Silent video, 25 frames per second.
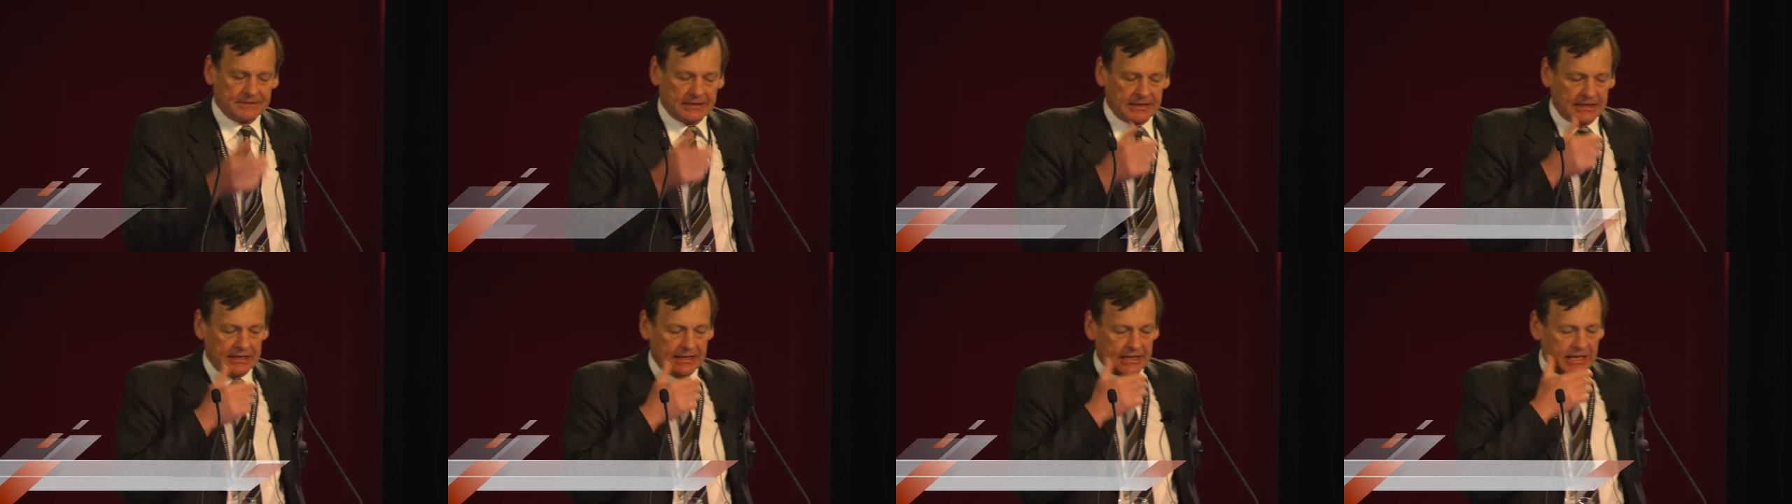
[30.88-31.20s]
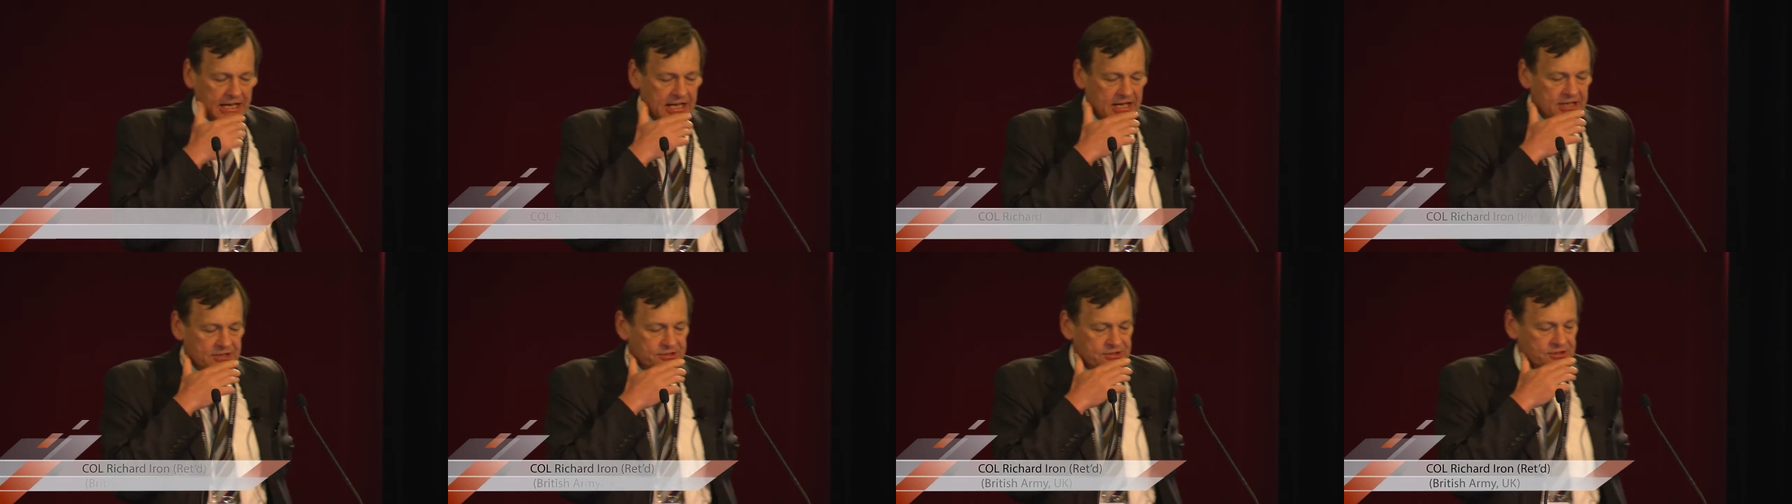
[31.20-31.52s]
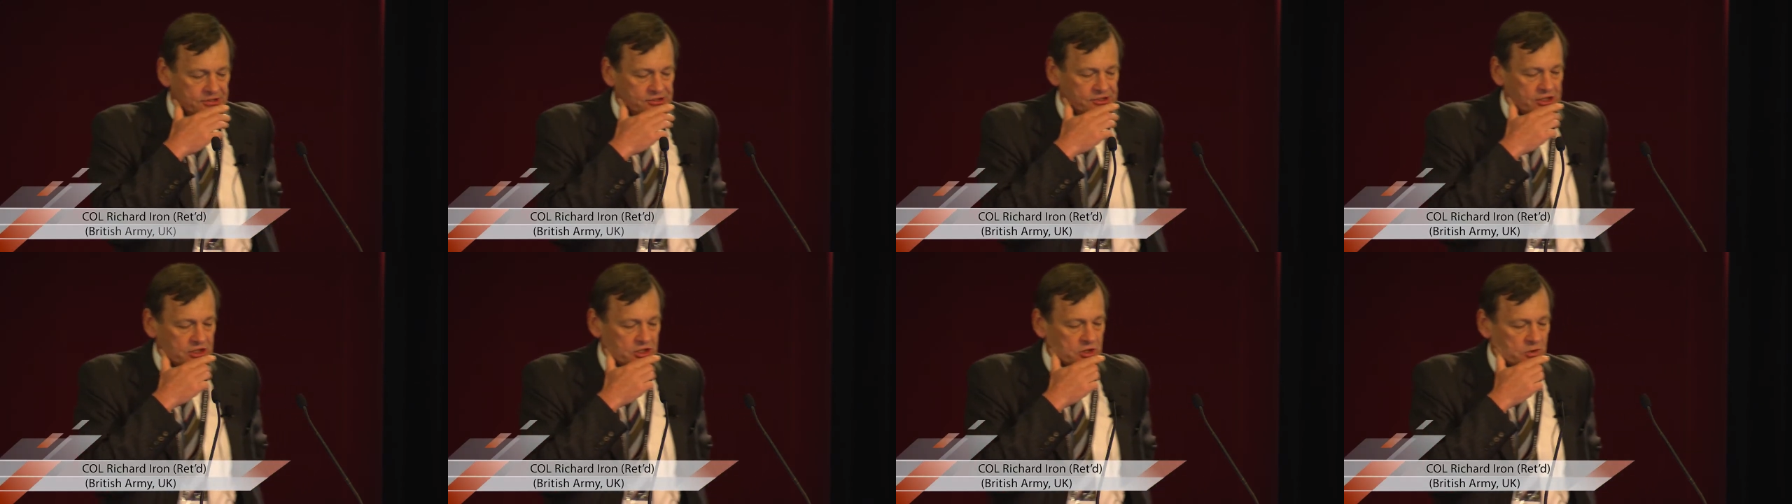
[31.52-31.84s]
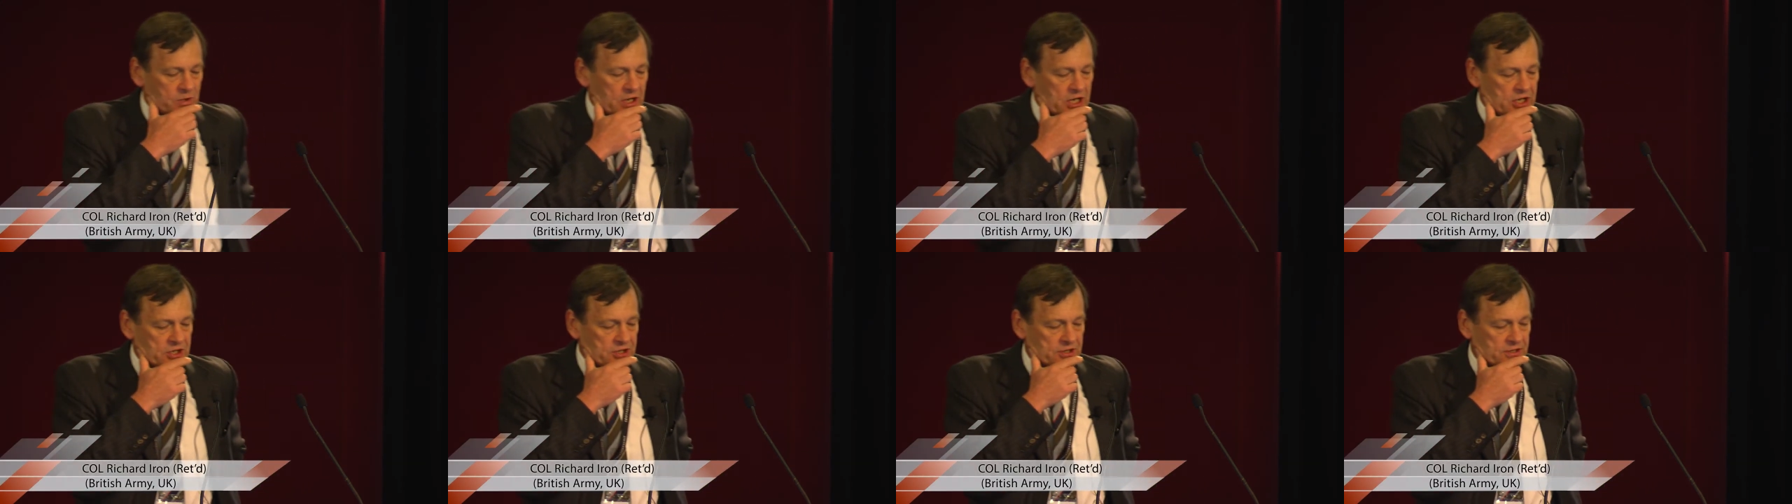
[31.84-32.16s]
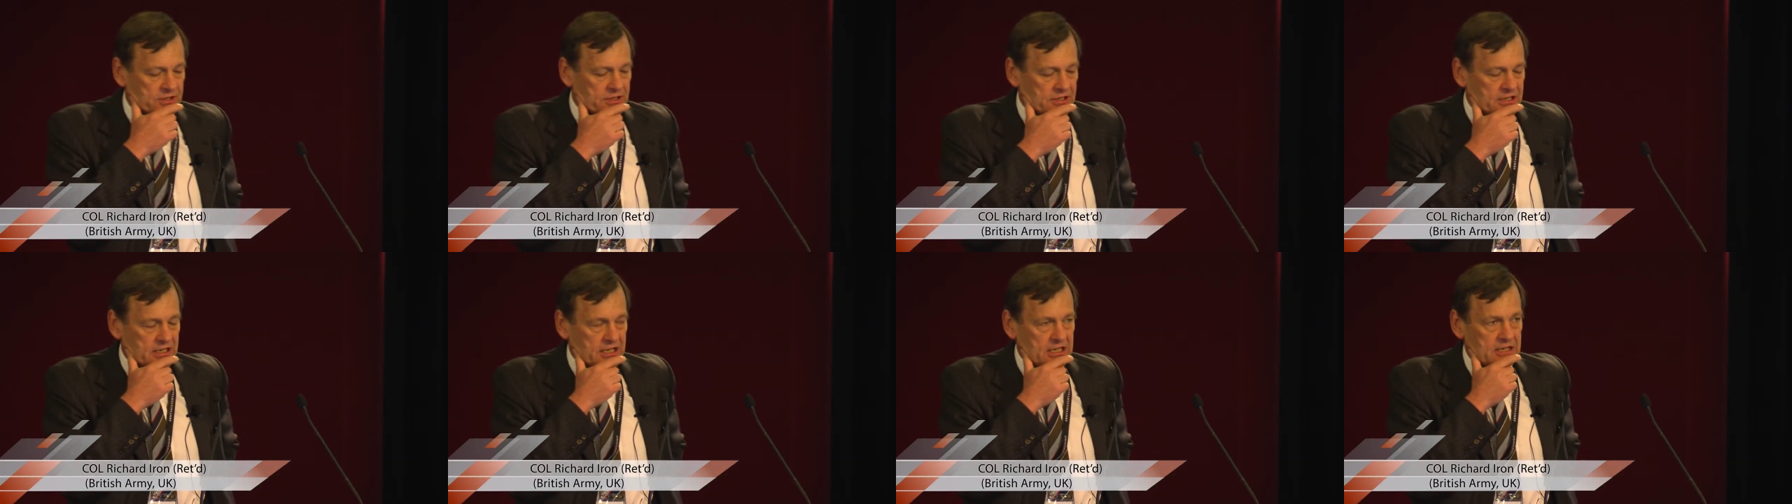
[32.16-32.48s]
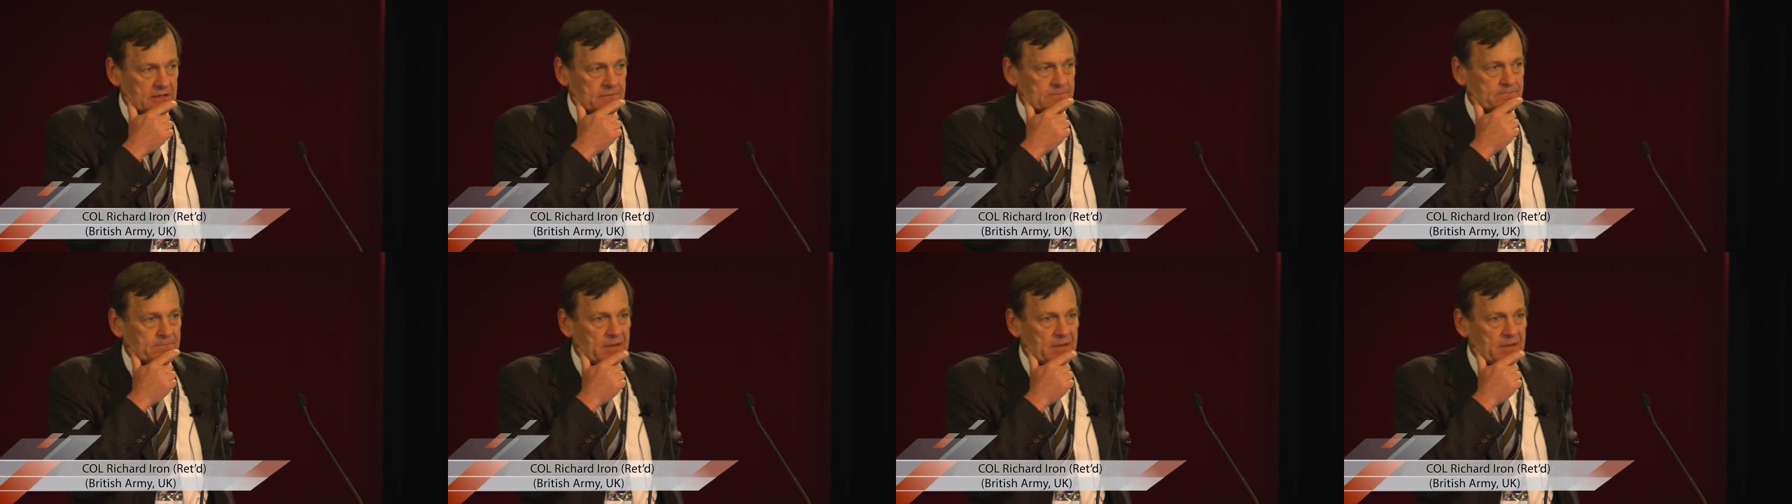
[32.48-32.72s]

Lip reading: as the situation in